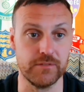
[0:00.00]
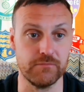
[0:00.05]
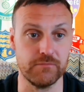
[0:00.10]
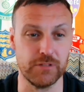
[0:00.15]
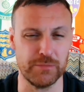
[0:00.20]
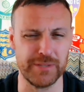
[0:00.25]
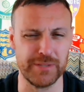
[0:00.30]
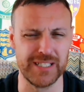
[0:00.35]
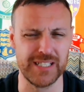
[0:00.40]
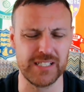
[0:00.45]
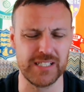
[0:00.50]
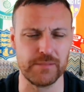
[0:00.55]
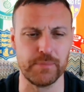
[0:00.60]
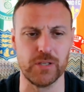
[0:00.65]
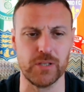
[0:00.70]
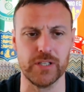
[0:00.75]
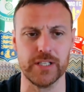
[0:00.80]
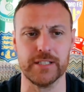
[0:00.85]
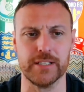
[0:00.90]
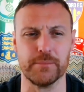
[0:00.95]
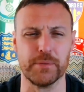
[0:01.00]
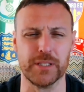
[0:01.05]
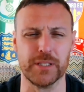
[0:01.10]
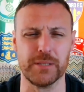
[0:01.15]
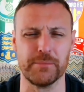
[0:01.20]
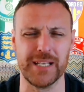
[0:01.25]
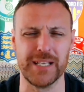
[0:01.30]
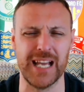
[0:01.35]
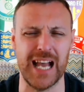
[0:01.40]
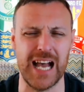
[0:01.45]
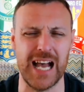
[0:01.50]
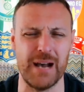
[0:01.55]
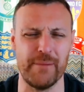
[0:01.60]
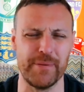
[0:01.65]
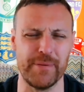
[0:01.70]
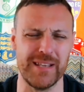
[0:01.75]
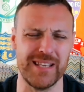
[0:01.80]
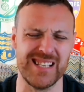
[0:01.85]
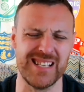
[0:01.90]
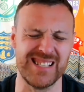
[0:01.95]
will be disappointed, but they'll be
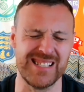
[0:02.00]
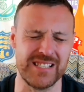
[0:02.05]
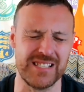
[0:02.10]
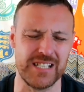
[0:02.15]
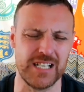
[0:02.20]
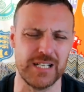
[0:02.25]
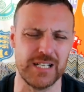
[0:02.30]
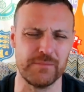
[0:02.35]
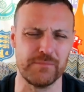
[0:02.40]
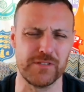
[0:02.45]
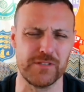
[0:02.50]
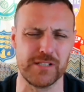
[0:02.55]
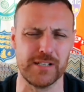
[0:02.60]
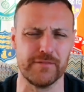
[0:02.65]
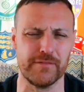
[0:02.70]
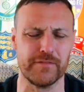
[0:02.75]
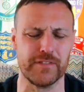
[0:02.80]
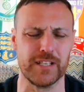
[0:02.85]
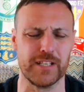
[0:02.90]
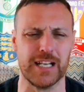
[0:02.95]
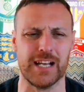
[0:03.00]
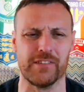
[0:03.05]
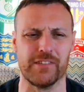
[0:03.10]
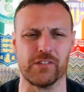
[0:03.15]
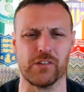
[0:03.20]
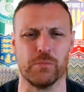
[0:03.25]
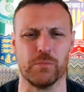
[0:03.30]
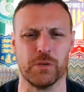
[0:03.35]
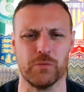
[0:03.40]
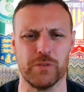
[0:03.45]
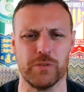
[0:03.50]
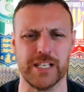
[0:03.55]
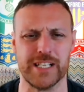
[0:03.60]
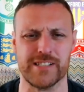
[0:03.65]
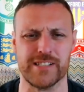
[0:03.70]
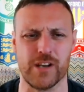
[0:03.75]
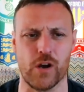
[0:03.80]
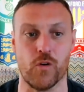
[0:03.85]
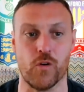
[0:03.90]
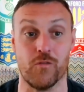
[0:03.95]
happy in terms of the last couple of
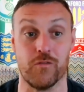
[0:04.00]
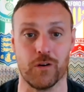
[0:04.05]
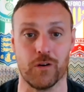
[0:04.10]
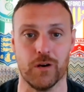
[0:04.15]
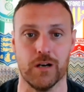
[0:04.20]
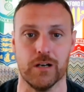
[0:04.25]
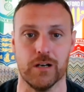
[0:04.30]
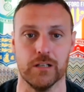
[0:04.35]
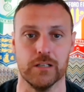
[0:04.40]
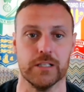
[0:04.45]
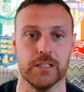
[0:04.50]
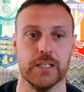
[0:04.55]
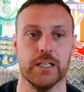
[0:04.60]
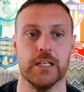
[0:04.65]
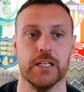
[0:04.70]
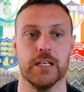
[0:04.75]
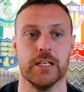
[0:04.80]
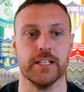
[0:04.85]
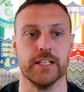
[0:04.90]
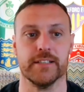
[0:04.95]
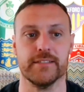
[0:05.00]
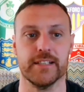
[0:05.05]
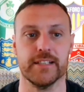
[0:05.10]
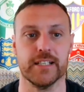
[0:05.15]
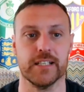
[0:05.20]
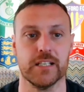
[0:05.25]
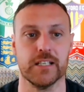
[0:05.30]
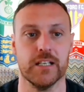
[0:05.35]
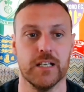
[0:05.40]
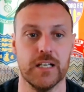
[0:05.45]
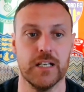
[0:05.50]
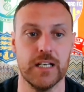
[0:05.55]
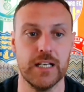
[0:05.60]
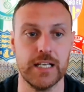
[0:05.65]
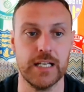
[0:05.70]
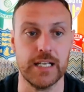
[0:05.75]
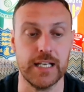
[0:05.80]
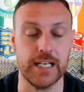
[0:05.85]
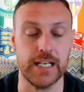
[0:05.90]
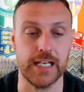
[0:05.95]
weeks overall, I think.
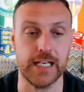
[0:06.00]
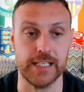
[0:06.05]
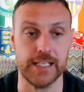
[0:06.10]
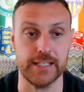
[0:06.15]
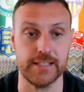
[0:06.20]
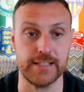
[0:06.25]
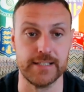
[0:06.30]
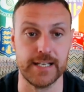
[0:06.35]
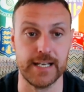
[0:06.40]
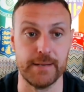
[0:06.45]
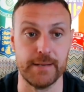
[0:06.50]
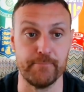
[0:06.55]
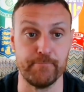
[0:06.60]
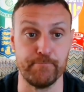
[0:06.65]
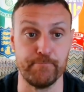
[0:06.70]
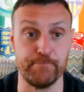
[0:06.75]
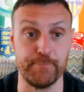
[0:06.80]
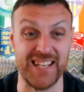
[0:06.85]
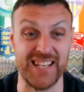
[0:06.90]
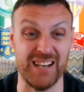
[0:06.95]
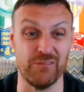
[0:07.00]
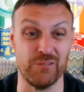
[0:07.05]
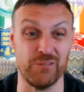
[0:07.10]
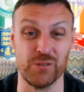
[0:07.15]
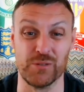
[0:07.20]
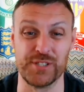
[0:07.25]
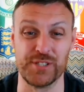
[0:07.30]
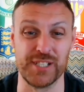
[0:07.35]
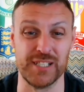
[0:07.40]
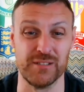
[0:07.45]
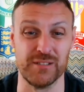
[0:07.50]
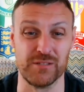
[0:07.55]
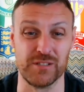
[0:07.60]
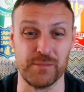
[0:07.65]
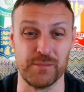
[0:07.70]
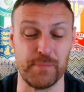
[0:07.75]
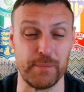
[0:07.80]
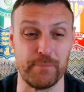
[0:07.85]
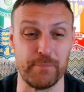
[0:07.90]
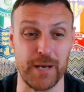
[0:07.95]
And the outlook still looks
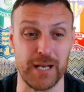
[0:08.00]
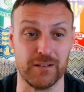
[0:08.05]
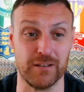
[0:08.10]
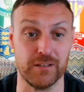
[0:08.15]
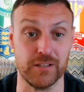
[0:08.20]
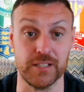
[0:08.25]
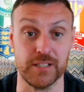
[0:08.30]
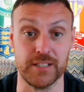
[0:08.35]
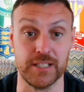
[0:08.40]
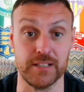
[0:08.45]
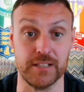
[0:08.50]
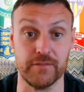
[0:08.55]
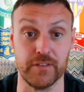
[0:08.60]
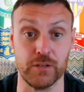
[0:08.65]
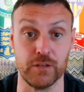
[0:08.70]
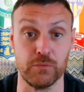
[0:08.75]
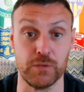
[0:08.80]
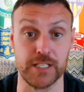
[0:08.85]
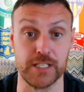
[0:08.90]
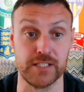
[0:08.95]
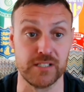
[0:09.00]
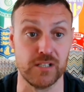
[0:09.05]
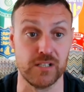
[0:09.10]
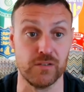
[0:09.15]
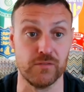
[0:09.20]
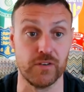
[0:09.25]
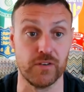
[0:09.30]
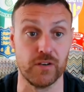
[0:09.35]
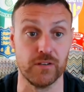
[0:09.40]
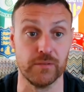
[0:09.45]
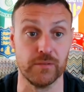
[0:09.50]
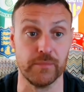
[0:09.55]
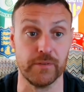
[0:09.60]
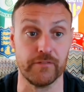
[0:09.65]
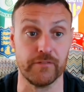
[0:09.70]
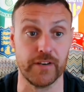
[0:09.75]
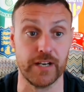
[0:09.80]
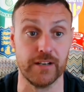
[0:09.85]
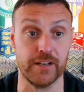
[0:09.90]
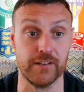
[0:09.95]
a bit better than it did a few weeks ago for them, in
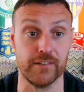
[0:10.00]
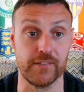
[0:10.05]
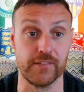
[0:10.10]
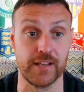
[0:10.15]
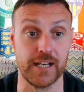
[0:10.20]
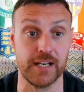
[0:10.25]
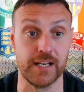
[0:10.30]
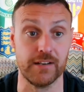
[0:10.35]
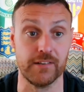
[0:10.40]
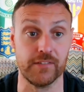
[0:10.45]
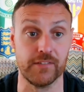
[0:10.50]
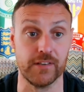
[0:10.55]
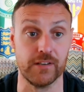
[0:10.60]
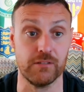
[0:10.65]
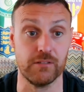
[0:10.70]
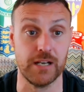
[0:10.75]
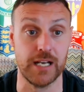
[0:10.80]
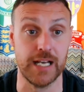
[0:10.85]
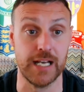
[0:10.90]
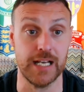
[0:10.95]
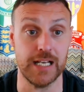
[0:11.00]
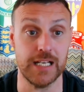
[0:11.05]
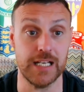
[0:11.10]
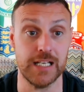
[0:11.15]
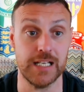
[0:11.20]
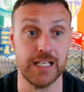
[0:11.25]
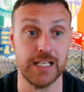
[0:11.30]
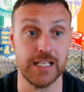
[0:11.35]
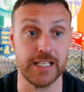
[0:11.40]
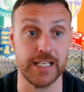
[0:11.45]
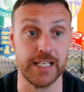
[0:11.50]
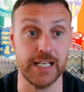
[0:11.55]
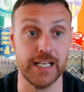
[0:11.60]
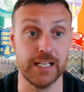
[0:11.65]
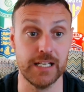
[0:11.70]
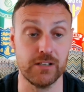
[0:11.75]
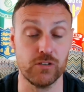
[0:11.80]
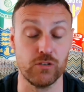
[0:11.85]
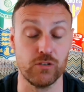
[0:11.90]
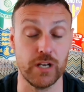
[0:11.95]
fairness there. So,
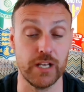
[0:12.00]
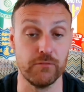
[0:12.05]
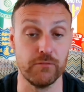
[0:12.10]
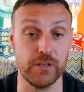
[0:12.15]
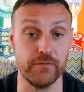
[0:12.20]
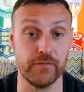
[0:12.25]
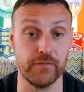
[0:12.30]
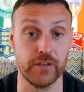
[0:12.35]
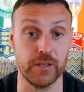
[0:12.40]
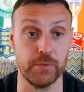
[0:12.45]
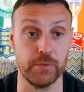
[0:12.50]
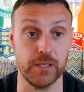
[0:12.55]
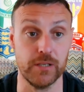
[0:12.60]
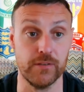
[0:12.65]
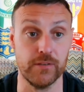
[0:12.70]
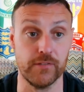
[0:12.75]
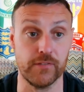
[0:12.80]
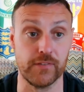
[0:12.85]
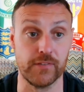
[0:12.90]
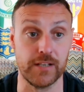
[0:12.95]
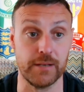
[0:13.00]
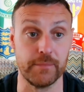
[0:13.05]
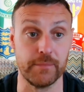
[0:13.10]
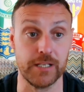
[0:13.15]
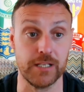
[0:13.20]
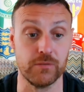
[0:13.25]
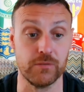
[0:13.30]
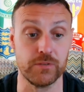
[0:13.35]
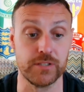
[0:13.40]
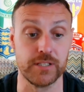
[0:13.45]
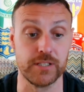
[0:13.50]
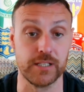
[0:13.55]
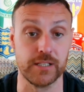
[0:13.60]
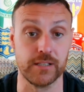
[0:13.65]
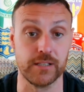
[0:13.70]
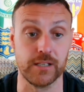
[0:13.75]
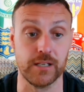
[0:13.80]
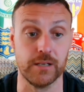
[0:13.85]
yeah, great win for the Blues. Let me know what you think in the